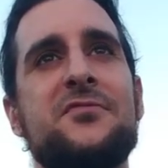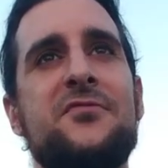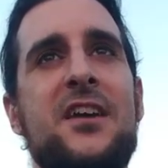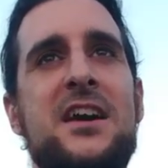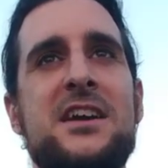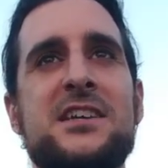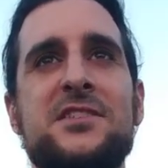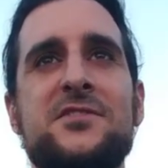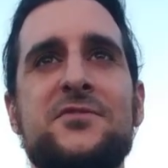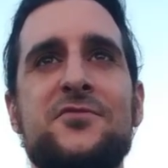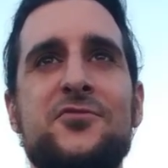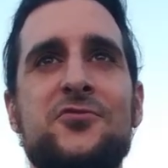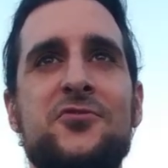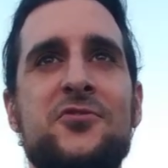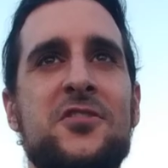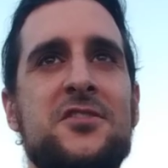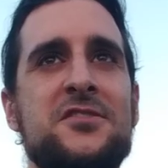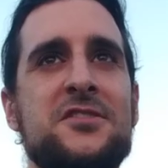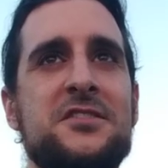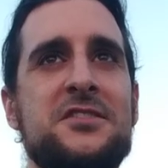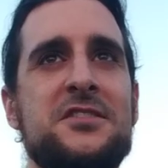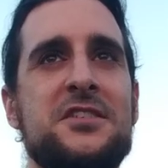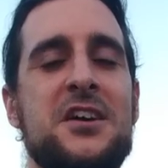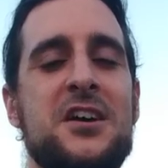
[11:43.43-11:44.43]
fast food
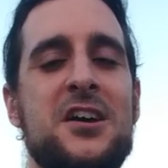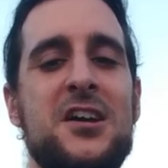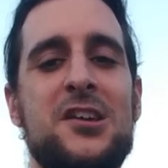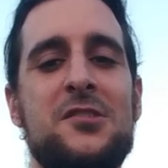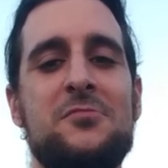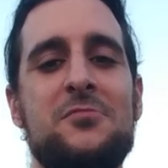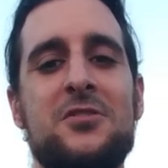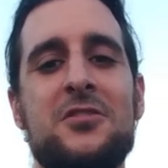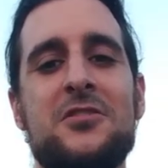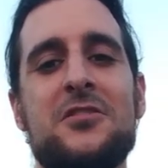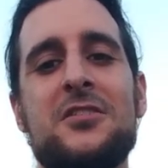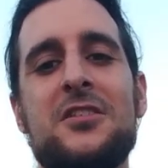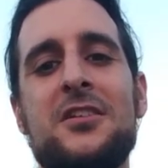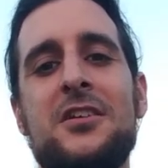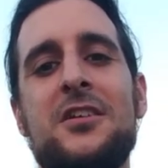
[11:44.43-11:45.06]
all the time, and